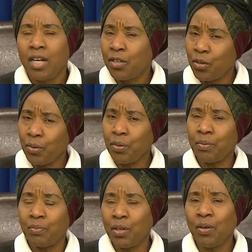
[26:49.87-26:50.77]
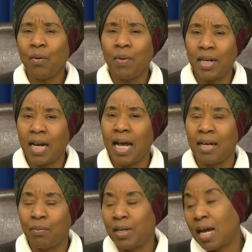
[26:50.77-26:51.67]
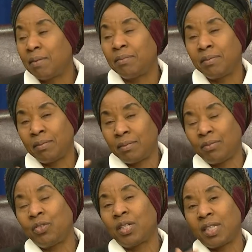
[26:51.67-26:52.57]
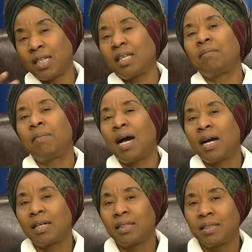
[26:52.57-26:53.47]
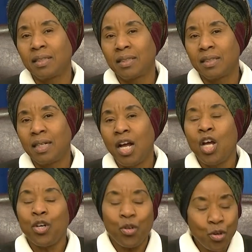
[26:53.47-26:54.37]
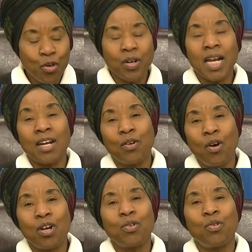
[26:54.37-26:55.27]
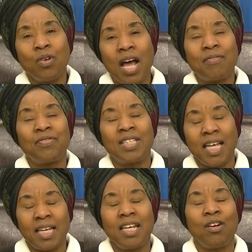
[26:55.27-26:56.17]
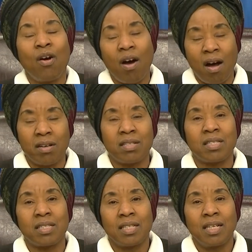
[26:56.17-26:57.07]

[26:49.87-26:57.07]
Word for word: Do do you know what I when I'm we are taking back? Do you know that God could have taken us